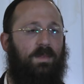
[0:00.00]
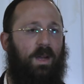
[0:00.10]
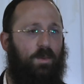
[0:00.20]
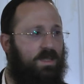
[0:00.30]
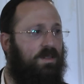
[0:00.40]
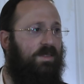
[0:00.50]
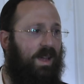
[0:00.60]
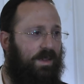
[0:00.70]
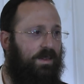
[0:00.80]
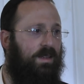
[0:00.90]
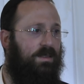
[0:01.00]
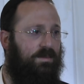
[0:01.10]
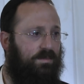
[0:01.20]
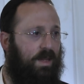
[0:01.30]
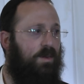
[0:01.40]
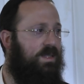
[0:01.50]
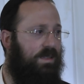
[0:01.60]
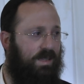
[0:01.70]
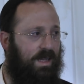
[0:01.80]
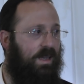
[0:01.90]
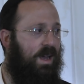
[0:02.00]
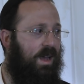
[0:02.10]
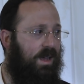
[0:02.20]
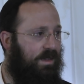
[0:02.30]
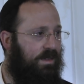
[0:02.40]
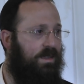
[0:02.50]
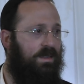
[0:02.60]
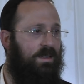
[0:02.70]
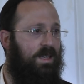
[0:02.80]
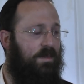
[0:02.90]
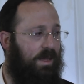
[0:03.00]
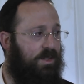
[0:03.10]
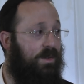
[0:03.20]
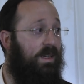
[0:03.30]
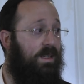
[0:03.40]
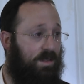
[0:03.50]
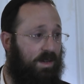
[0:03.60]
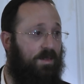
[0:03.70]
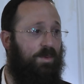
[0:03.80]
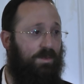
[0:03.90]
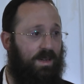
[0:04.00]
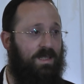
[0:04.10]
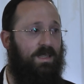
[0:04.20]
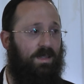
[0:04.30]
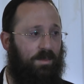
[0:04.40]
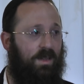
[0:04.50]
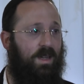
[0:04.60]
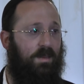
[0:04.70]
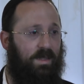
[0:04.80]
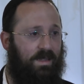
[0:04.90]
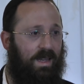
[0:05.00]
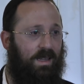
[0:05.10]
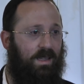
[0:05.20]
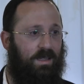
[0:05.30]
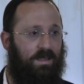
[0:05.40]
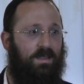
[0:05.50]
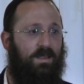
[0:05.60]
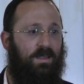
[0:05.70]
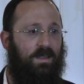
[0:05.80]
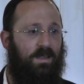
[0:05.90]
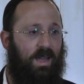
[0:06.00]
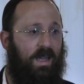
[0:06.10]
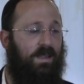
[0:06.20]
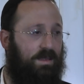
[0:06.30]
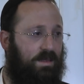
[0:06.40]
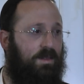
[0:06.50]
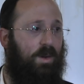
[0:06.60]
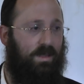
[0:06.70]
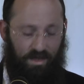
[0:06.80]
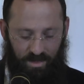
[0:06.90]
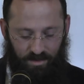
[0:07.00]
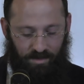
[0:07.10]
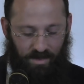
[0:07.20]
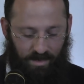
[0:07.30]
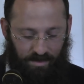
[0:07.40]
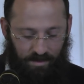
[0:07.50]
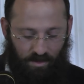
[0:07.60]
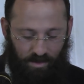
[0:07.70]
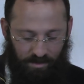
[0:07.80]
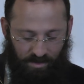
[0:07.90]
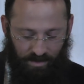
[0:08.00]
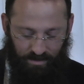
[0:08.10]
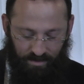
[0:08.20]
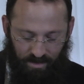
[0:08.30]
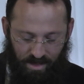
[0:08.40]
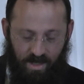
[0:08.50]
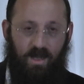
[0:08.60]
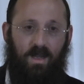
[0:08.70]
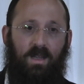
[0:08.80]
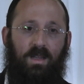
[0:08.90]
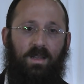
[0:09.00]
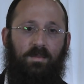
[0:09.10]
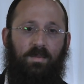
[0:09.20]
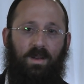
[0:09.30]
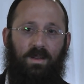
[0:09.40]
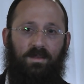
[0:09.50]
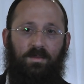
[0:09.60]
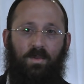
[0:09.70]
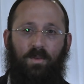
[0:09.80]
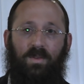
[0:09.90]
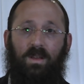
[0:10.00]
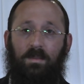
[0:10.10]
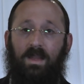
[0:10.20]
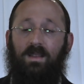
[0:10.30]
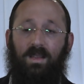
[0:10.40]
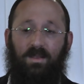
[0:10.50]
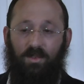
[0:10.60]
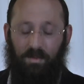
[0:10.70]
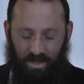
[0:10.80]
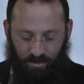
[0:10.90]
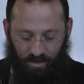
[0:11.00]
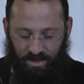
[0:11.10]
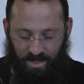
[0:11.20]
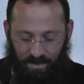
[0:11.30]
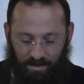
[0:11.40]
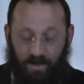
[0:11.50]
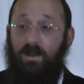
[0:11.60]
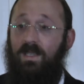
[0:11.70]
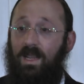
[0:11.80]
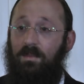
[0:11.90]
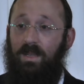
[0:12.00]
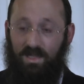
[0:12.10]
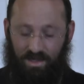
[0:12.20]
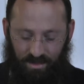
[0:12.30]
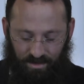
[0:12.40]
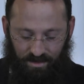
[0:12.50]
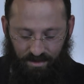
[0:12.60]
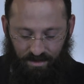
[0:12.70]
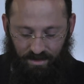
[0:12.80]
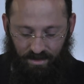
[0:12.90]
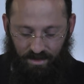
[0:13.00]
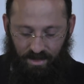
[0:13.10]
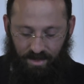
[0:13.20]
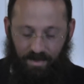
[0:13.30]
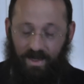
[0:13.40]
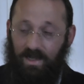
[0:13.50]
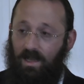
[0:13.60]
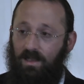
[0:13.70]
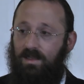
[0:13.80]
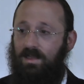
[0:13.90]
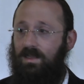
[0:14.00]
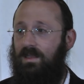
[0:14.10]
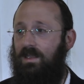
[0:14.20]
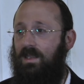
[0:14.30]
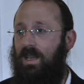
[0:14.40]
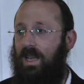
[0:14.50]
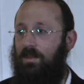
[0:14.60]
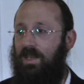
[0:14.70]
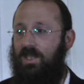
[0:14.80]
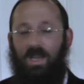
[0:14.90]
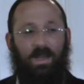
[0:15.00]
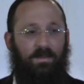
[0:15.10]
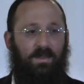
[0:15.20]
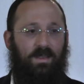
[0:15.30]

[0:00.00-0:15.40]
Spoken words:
was surviving. I was still getting high. My drinking started progressing and becoming daily, and the quantities were becoming more and more. But more fundamentally for me was that my resentments, my guilt, and my shame,